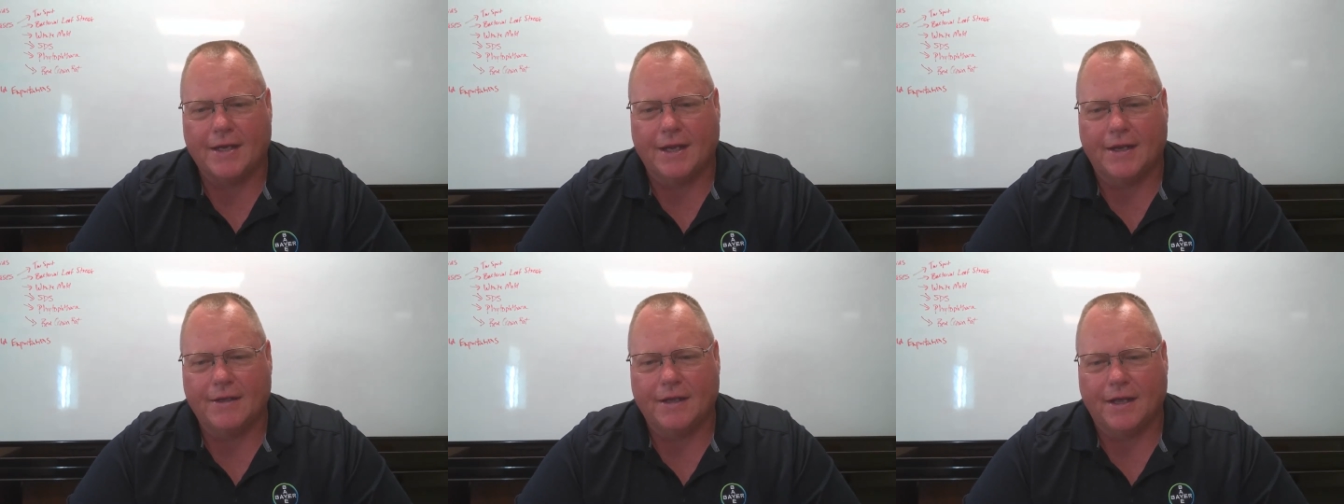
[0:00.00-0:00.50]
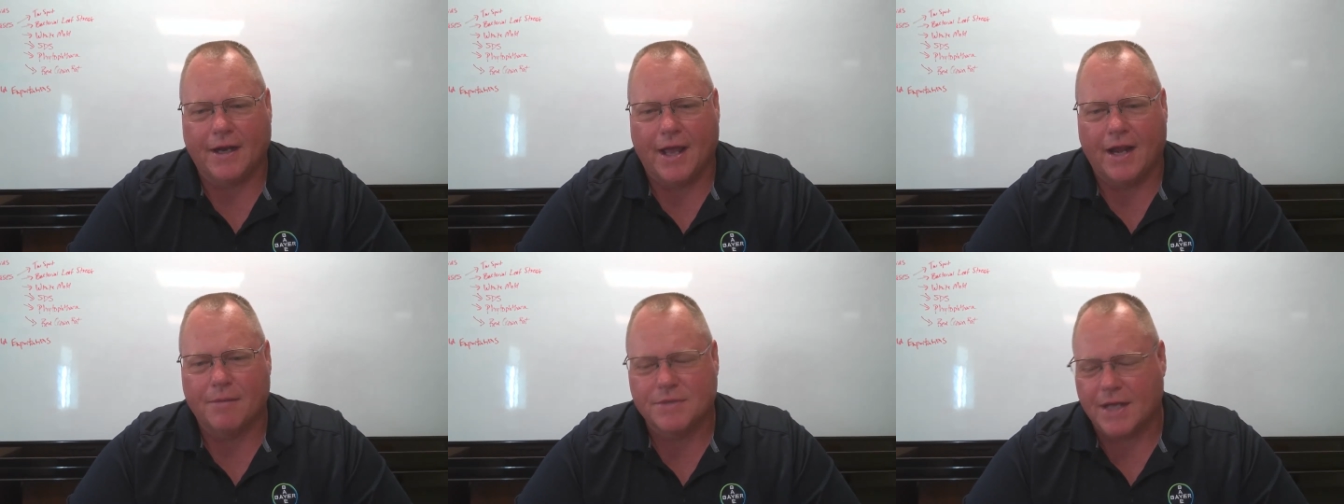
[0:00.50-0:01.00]
and
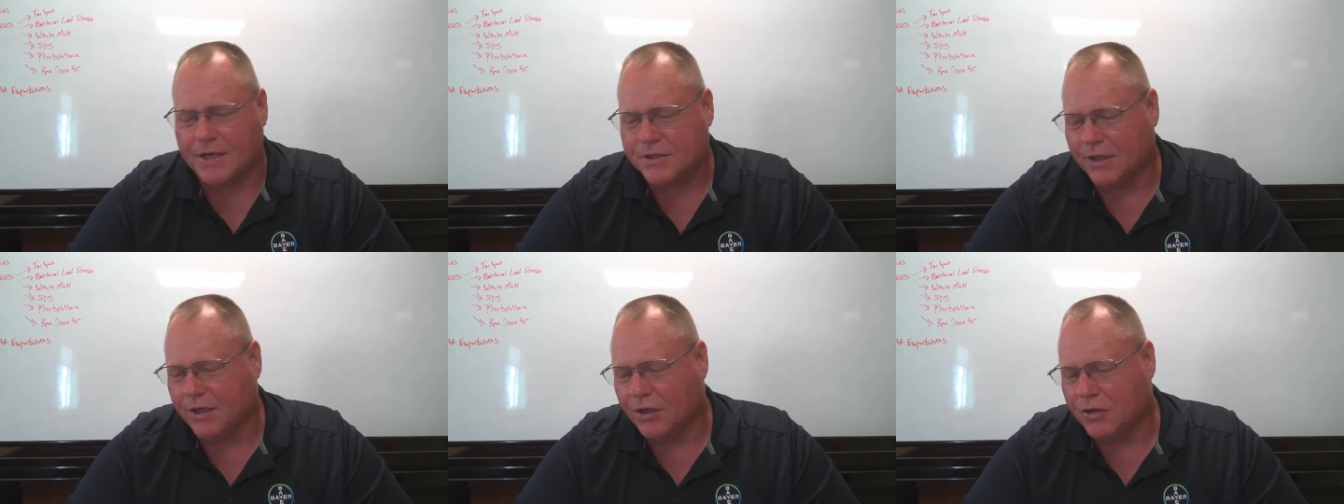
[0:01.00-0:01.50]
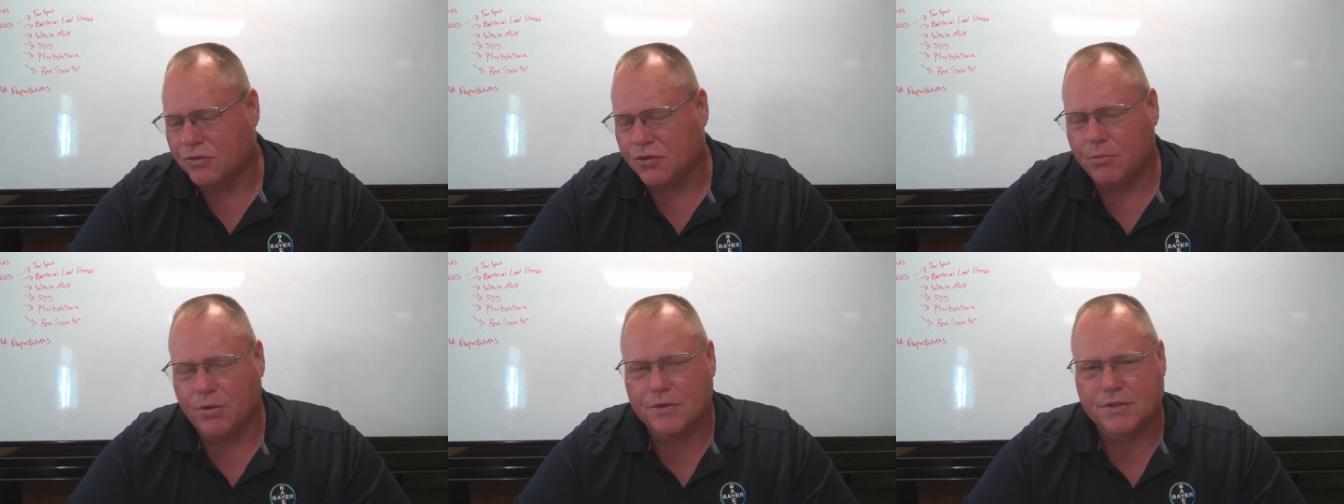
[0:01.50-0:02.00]
Adam's actually going to
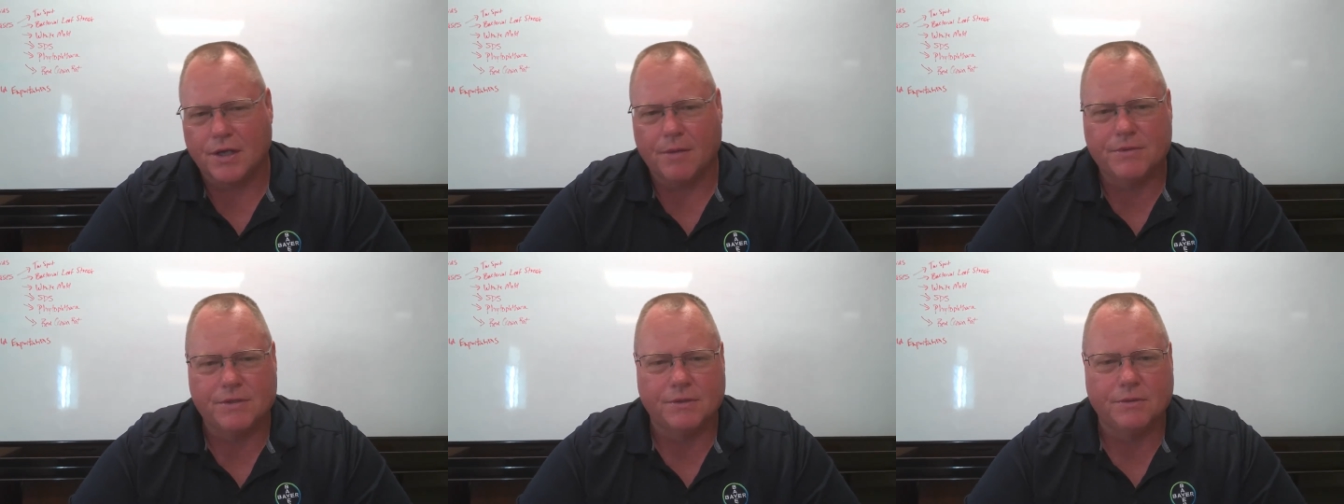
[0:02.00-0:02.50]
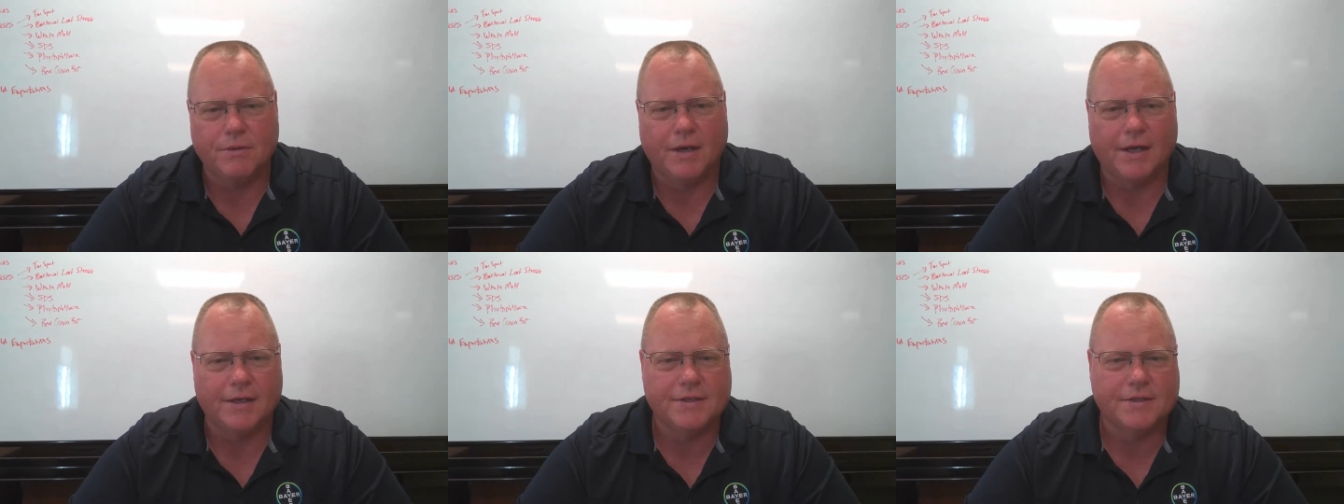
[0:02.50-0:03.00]
contribute some
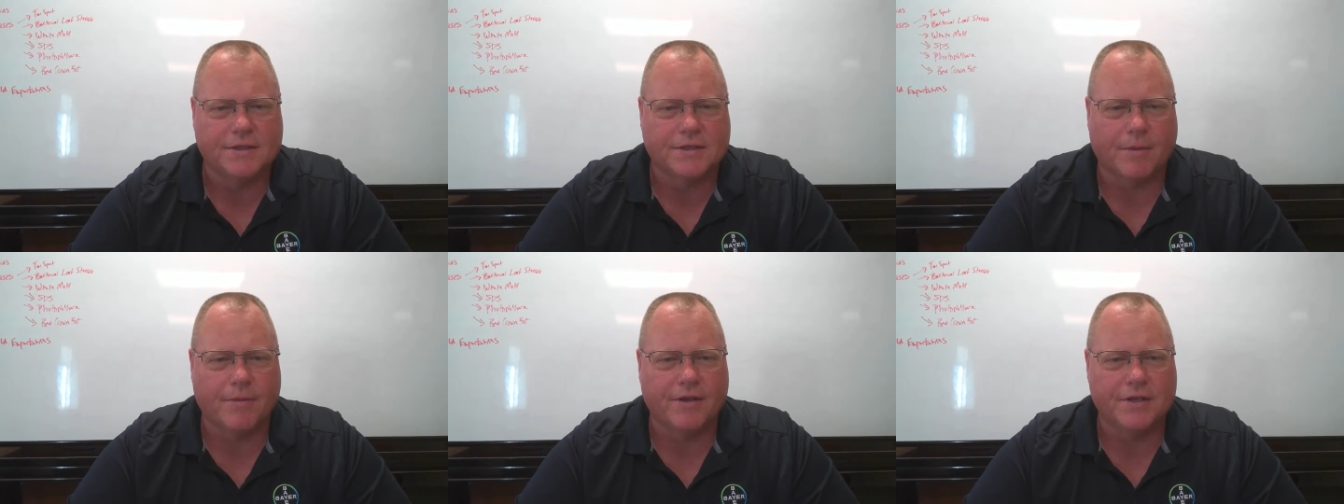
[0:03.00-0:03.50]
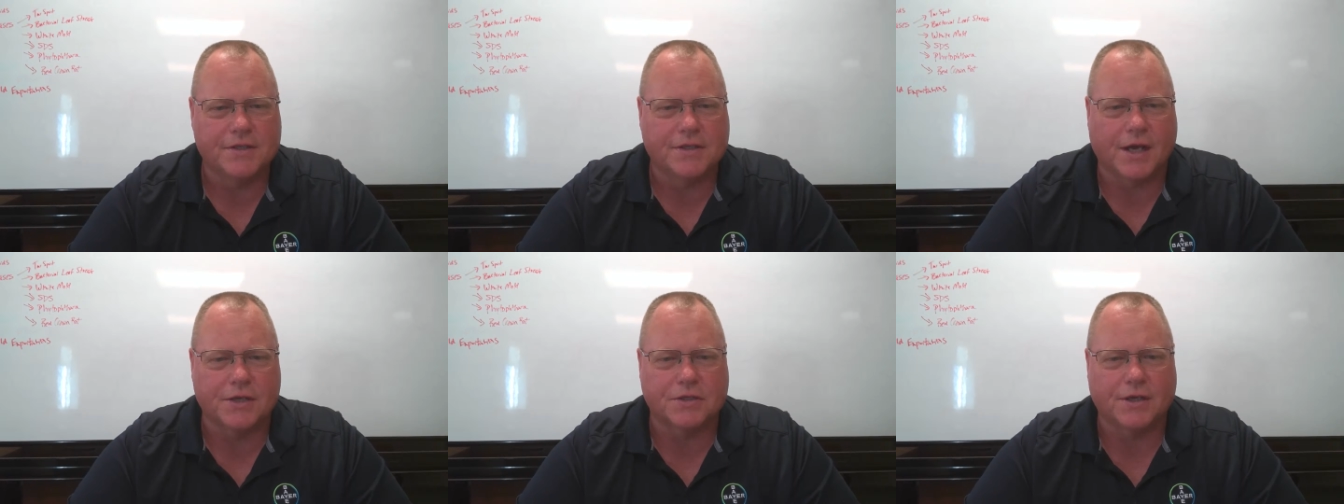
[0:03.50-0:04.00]
to some of the
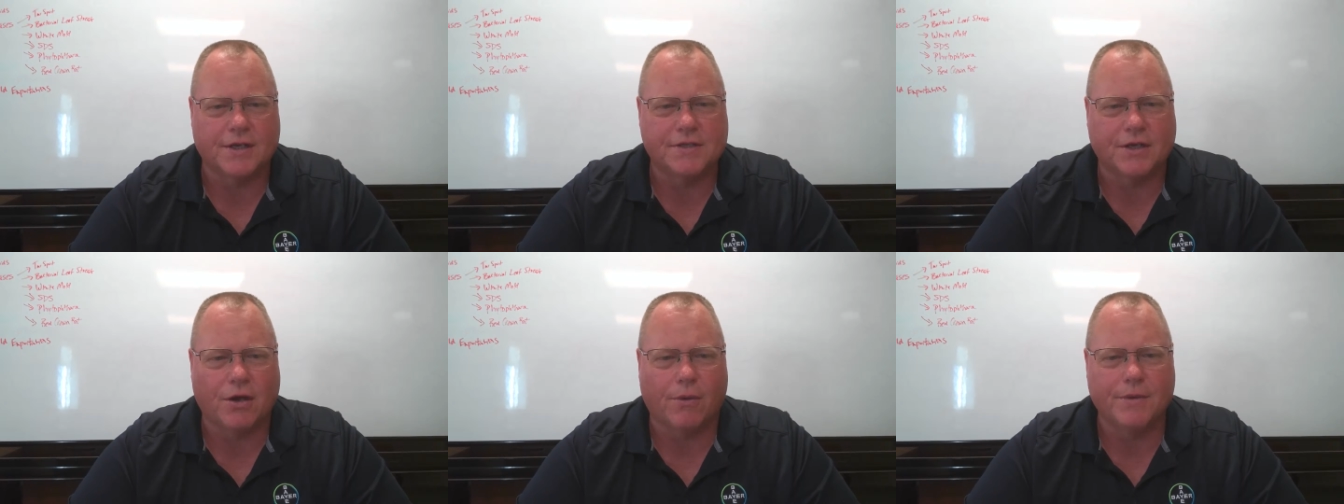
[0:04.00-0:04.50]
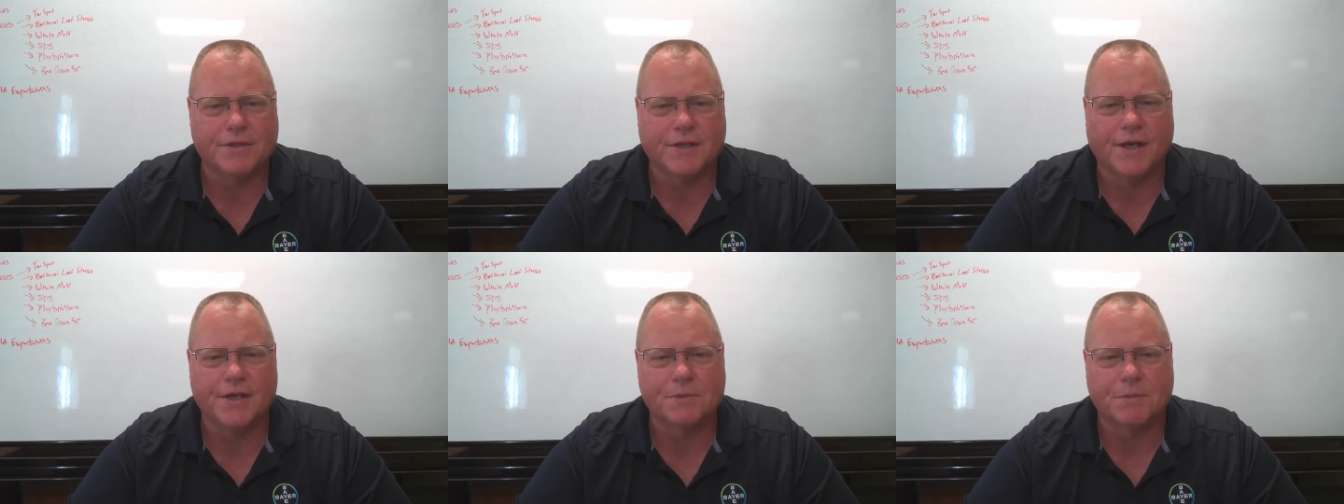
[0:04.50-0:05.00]
discussion as he always
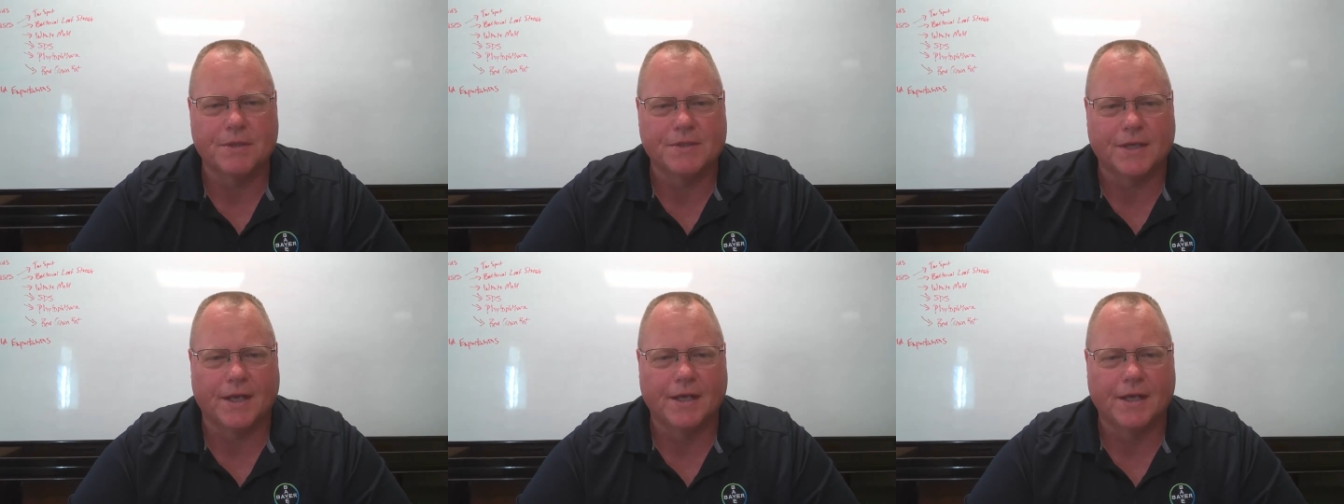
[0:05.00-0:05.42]
does. But